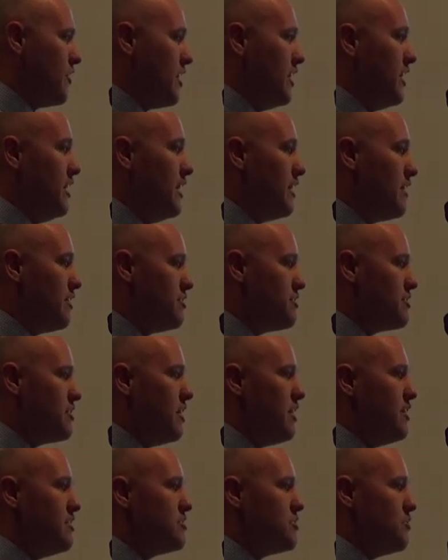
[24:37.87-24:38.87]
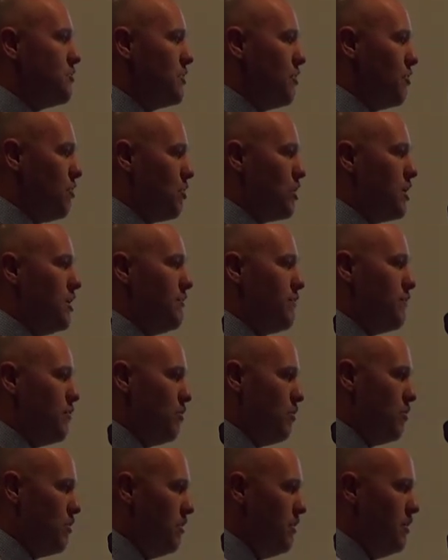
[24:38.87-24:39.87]
an English task, so we're not looking
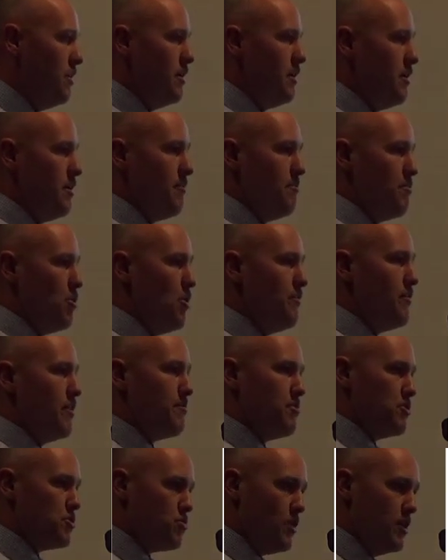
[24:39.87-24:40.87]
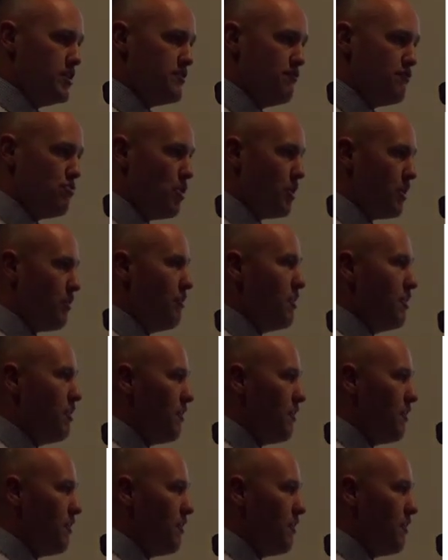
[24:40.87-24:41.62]
for perfect persuasive writing or anything like